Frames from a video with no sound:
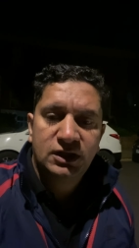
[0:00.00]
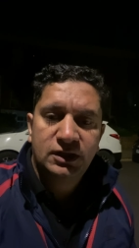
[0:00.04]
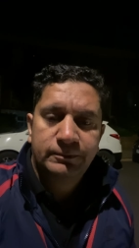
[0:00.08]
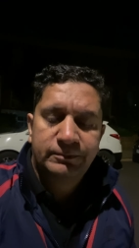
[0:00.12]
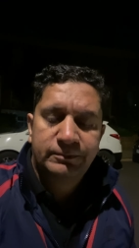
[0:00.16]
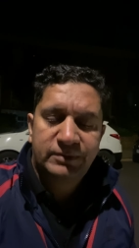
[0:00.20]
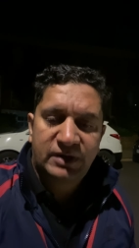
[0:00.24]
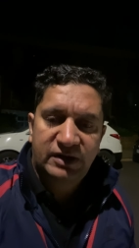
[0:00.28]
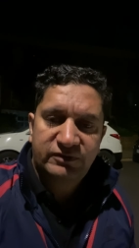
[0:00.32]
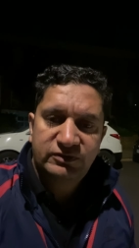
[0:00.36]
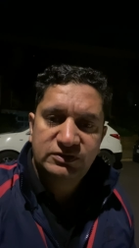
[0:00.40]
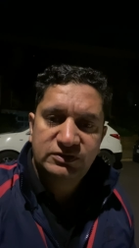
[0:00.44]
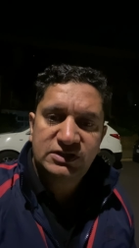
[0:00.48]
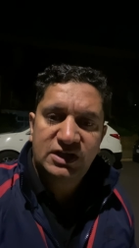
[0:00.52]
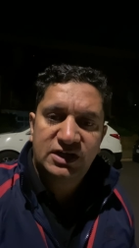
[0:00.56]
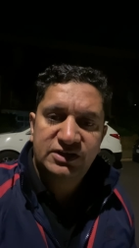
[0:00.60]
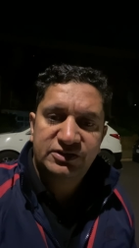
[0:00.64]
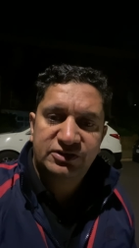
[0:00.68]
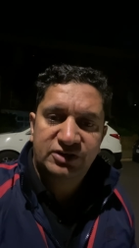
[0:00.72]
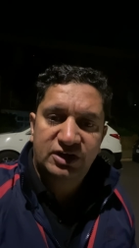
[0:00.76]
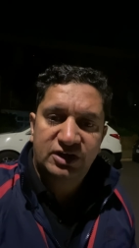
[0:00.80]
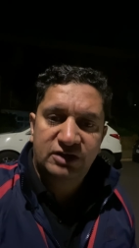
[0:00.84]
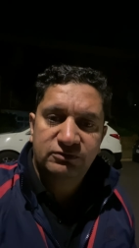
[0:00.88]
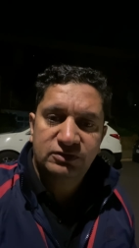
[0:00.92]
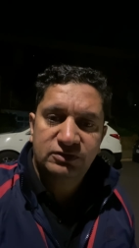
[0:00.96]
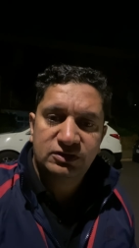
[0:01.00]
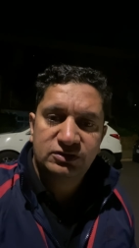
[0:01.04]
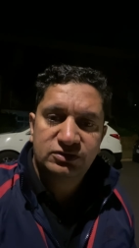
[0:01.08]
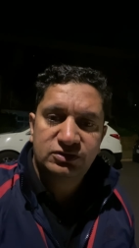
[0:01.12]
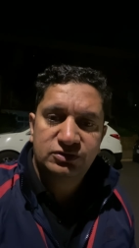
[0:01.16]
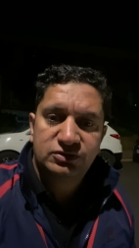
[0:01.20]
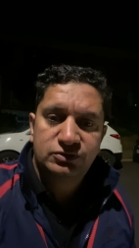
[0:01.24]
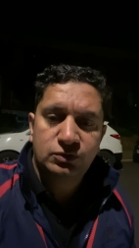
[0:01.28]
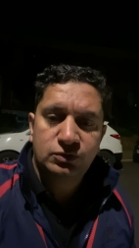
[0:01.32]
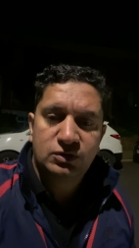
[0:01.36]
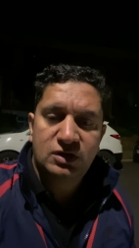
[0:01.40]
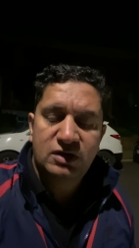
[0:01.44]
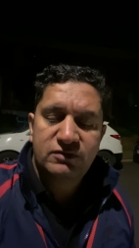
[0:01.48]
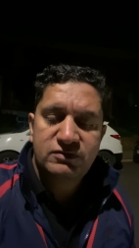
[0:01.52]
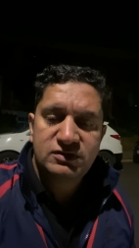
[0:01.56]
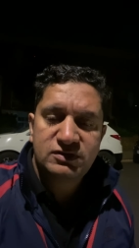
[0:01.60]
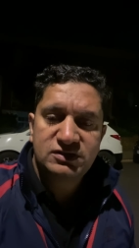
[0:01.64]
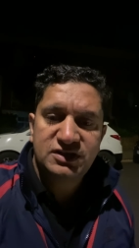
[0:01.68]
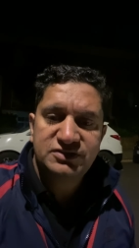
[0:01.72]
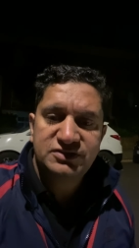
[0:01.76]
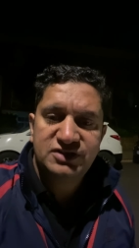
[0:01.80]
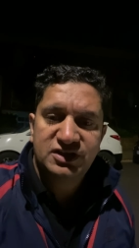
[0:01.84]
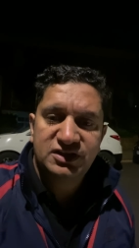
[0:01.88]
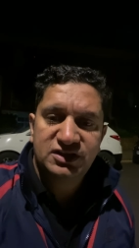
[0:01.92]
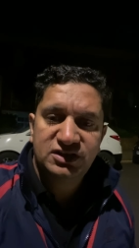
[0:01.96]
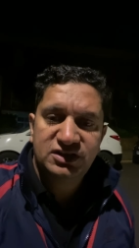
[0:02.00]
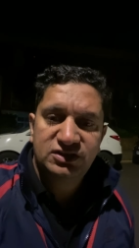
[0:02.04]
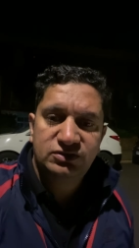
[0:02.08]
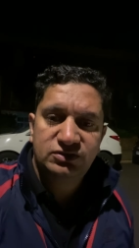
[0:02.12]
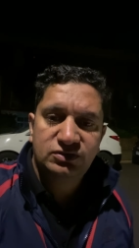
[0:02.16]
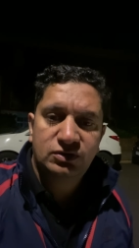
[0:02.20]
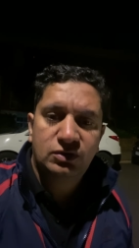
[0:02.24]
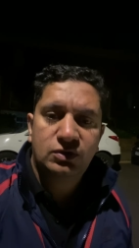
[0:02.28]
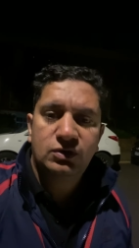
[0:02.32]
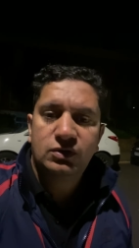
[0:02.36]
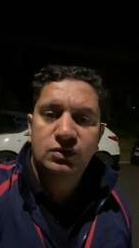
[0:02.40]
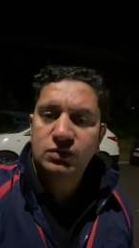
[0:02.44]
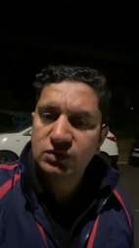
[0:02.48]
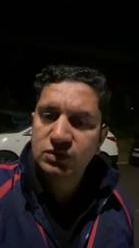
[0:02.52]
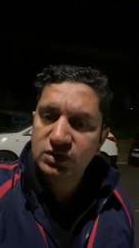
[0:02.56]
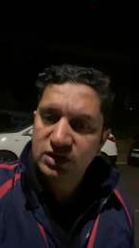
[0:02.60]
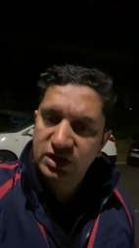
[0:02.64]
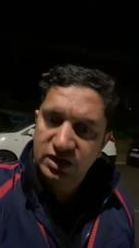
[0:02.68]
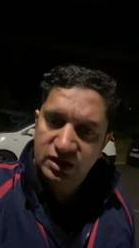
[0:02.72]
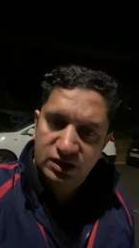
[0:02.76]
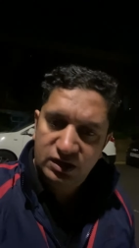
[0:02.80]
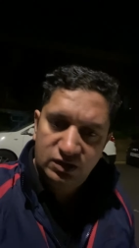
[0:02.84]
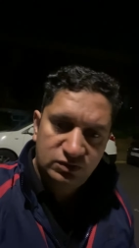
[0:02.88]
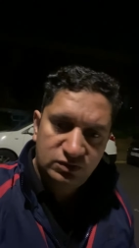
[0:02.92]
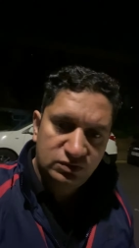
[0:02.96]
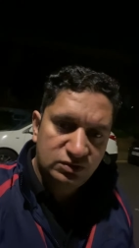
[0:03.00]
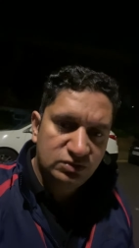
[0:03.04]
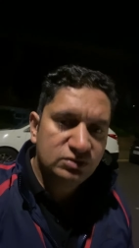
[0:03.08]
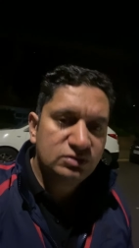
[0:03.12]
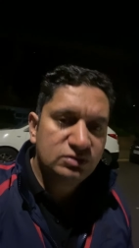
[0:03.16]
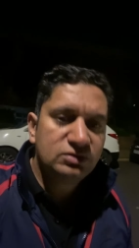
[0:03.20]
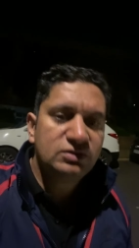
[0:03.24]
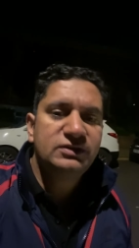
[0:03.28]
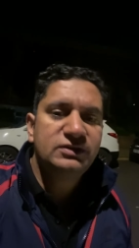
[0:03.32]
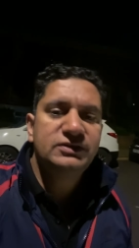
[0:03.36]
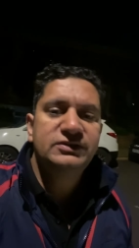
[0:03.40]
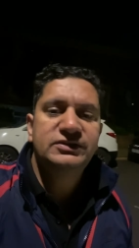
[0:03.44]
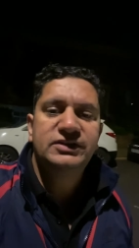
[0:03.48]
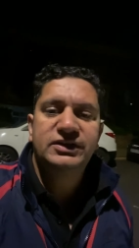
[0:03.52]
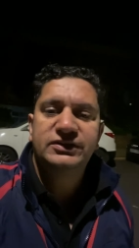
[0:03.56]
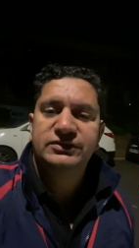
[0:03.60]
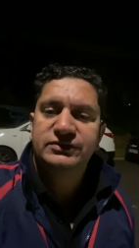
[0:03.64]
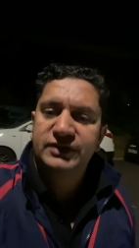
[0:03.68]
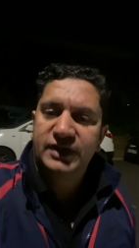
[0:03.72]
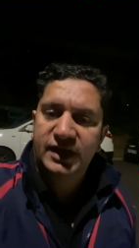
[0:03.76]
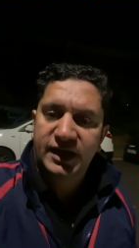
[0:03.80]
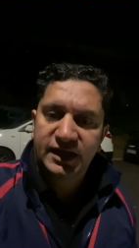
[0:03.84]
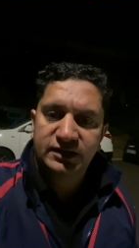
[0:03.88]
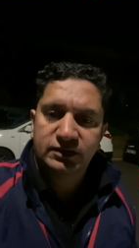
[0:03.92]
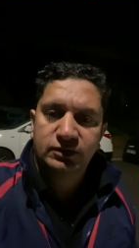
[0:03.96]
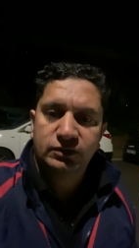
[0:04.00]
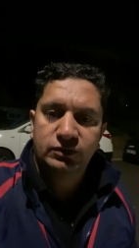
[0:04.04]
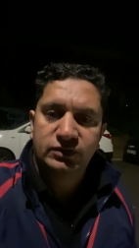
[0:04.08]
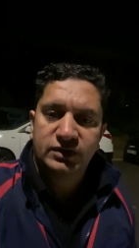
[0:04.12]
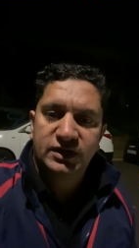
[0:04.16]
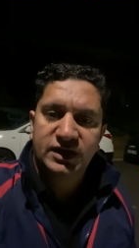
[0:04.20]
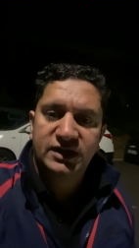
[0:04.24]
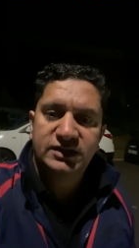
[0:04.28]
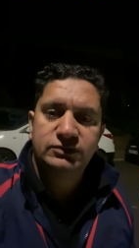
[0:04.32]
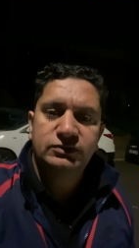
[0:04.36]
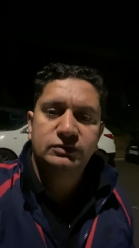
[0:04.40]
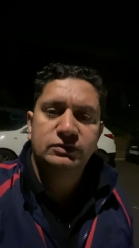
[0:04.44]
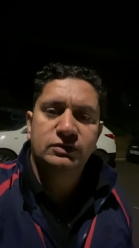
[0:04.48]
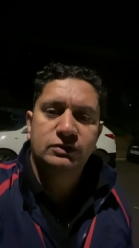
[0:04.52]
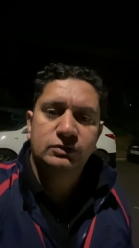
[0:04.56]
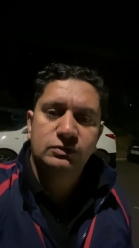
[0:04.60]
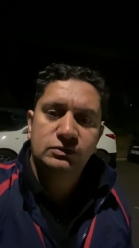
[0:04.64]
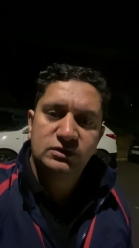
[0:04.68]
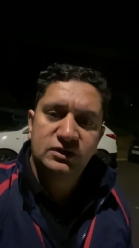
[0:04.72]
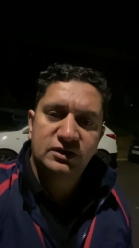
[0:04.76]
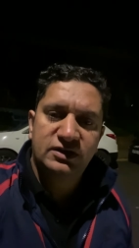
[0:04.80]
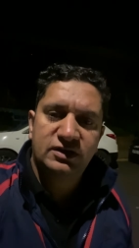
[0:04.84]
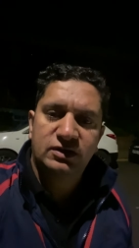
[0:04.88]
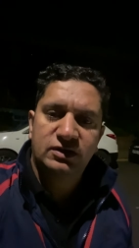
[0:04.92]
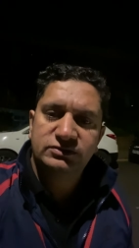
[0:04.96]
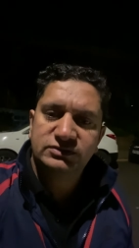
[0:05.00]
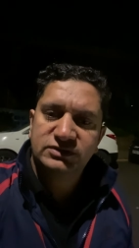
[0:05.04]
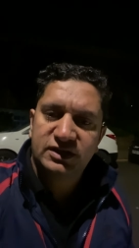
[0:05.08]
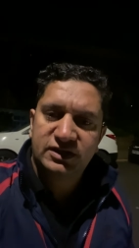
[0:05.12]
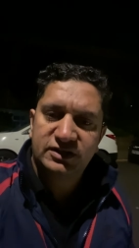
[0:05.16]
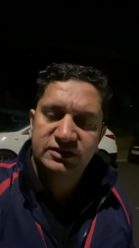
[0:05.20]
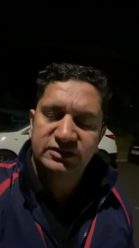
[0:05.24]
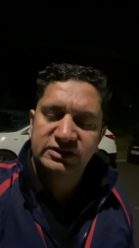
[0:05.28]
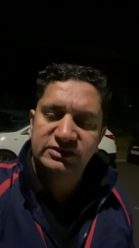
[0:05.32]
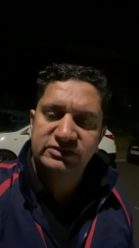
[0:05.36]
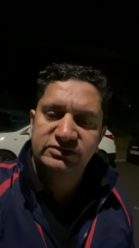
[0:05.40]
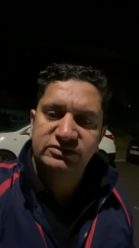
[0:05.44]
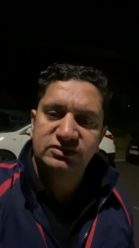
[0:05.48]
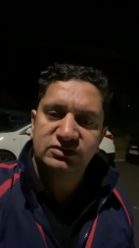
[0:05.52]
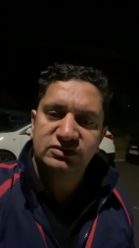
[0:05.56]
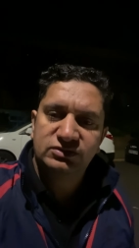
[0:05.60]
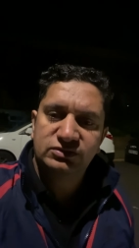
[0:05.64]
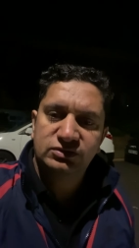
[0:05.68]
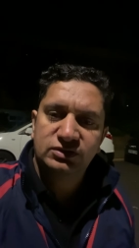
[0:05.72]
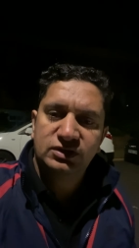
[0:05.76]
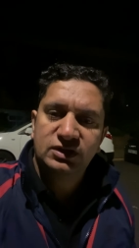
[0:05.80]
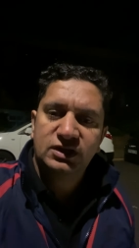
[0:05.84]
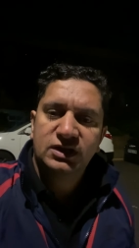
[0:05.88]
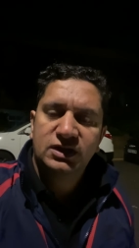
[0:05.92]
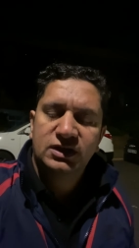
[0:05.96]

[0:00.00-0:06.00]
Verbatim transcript: private hire drivers to cover the journeys all around this ago right or all around the congestion